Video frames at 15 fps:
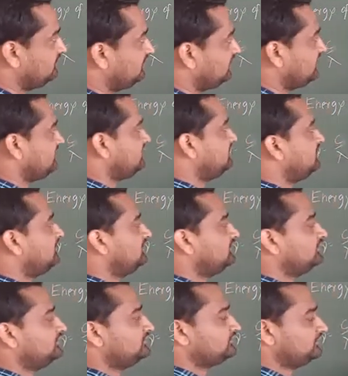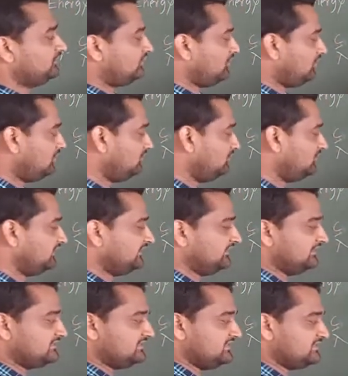Alright. So all the
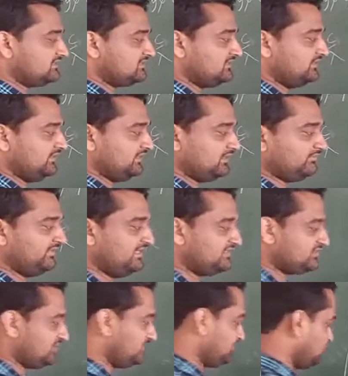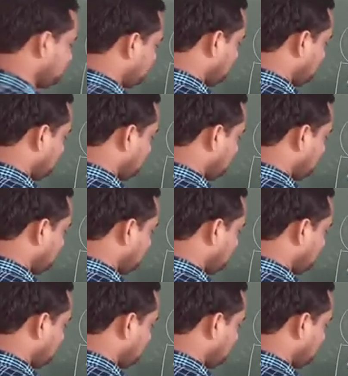energies here mentioned